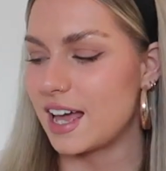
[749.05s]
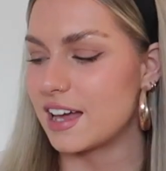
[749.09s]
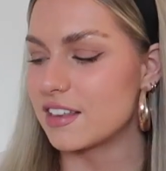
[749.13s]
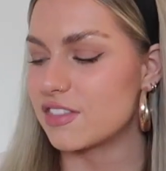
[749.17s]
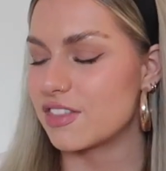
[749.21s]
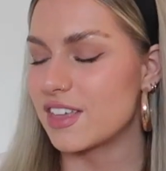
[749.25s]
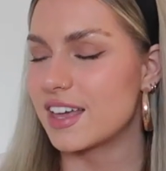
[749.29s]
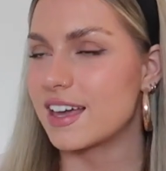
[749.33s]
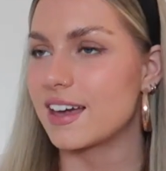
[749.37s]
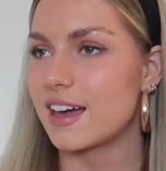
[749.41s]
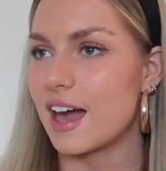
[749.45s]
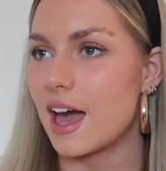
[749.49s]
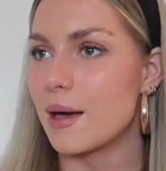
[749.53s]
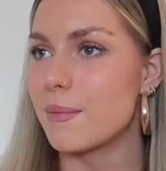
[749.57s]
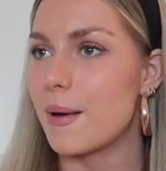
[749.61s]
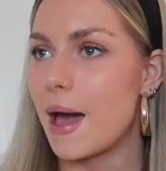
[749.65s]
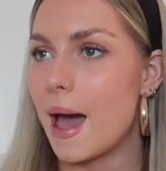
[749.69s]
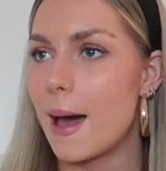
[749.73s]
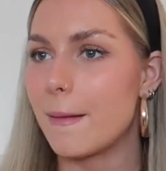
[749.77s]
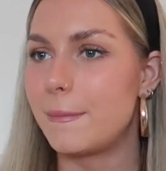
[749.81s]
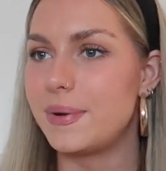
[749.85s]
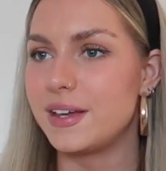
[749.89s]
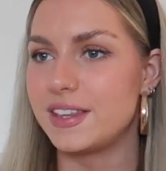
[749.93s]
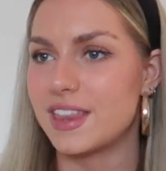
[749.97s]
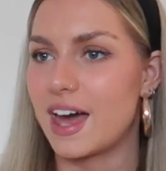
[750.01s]
I think I'm
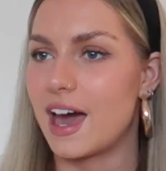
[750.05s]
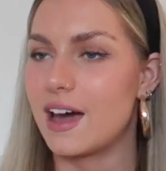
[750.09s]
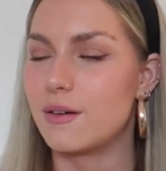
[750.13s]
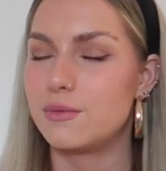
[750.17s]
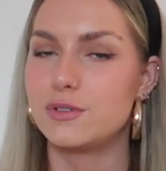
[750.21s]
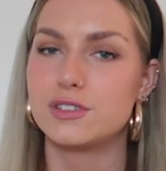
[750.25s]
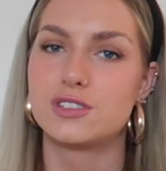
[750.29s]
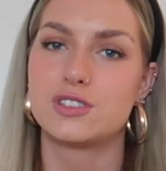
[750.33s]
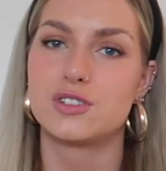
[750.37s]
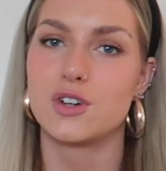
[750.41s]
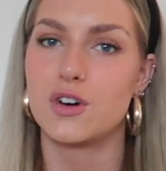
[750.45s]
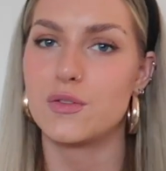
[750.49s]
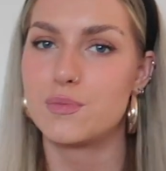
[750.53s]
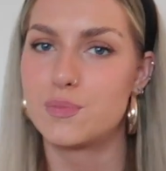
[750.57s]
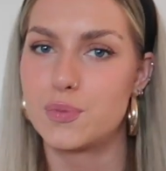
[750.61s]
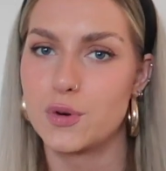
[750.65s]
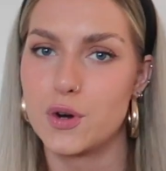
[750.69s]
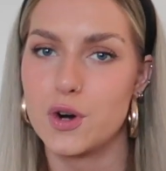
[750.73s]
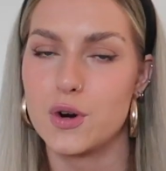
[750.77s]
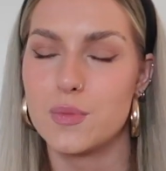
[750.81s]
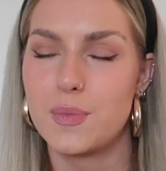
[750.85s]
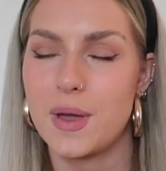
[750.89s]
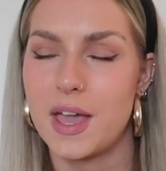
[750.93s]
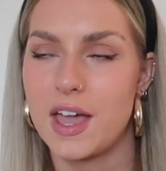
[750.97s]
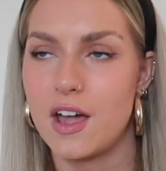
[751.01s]
happy that I was sort of
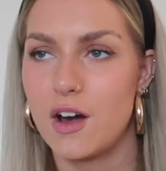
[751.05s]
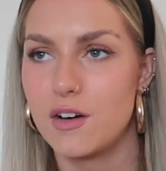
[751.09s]
brought up here.